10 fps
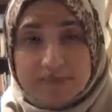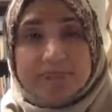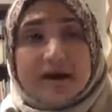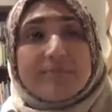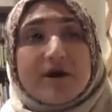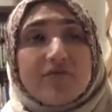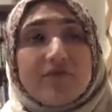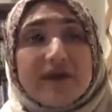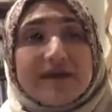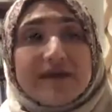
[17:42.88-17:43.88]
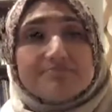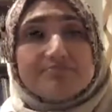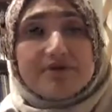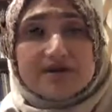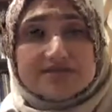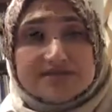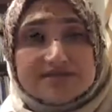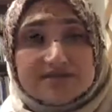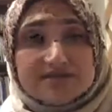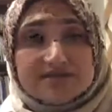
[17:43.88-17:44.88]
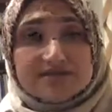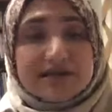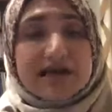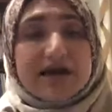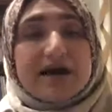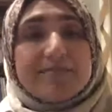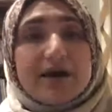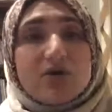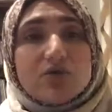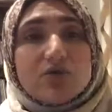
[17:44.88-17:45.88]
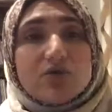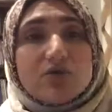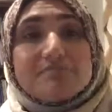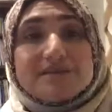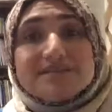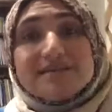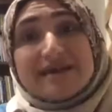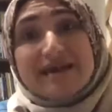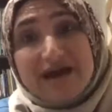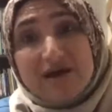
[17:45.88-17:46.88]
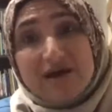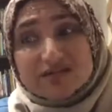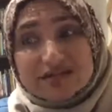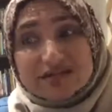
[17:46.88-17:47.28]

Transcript: about finding positivity, about not missing out.